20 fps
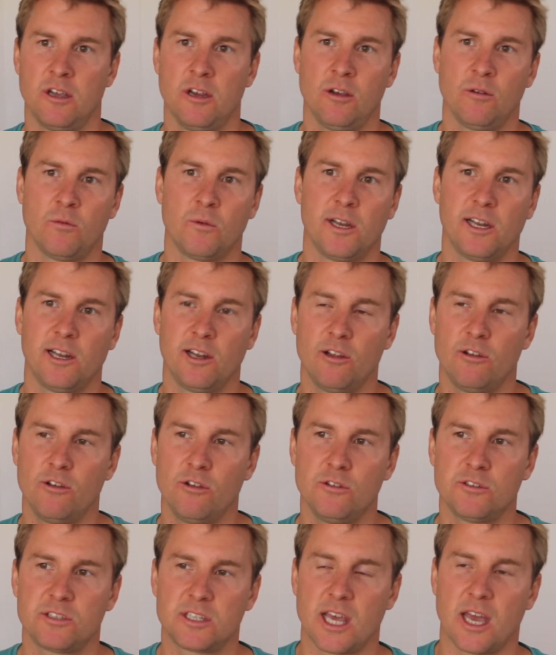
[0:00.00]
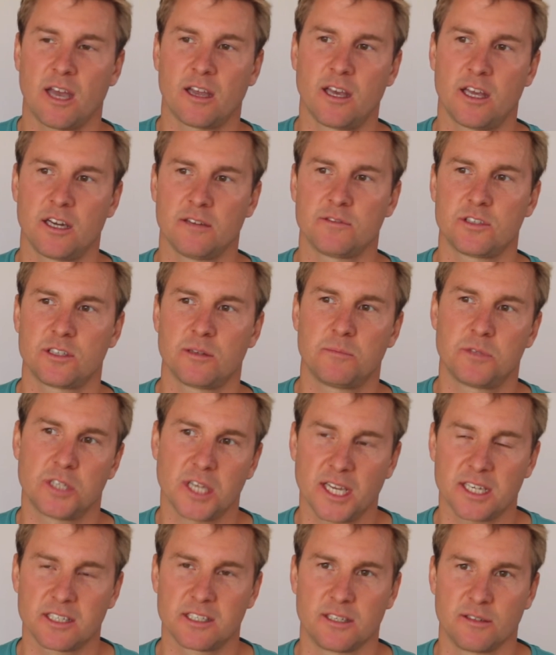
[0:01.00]
We lose that kind of
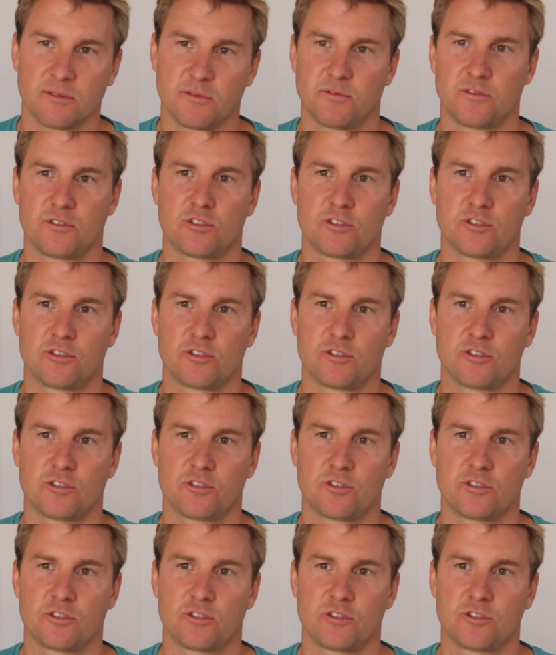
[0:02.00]
subjective